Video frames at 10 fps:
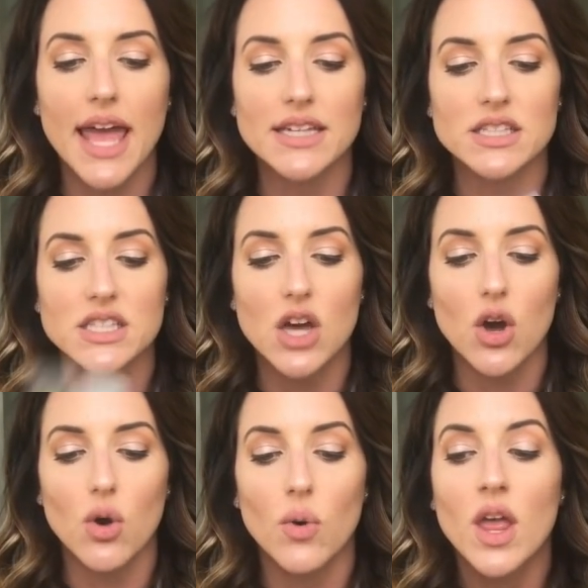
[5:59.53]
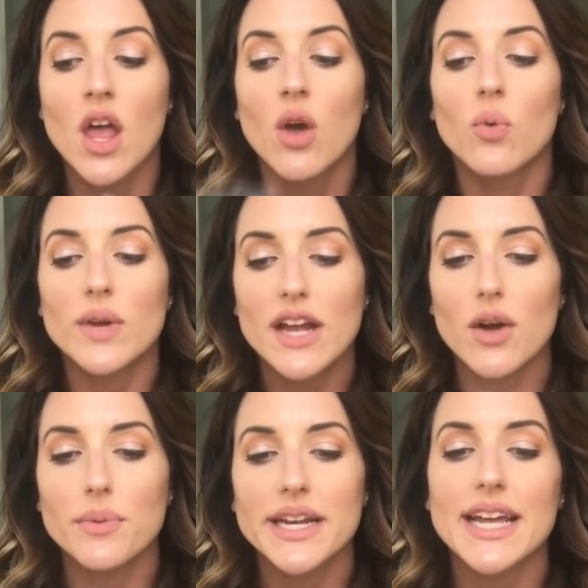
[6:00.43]
And so we
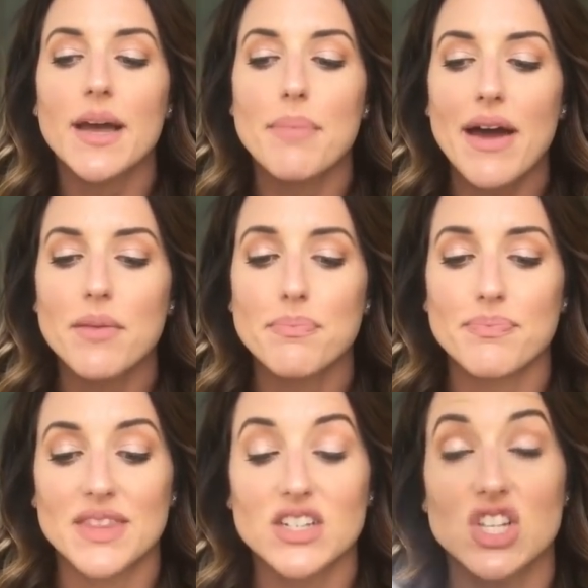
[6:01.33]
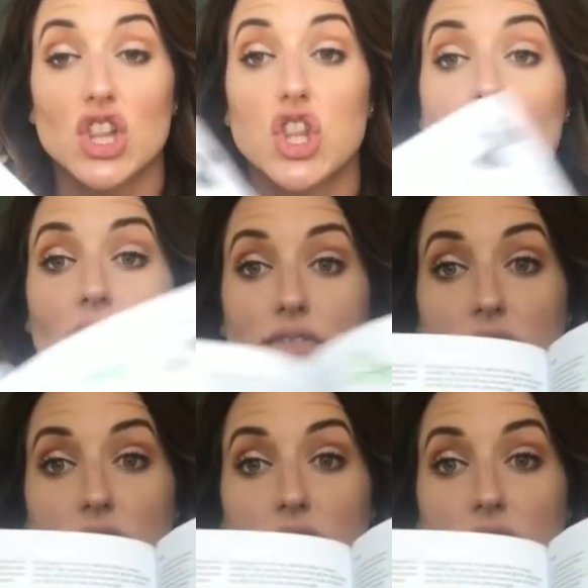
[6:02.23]
are reading about, a, there's a lot of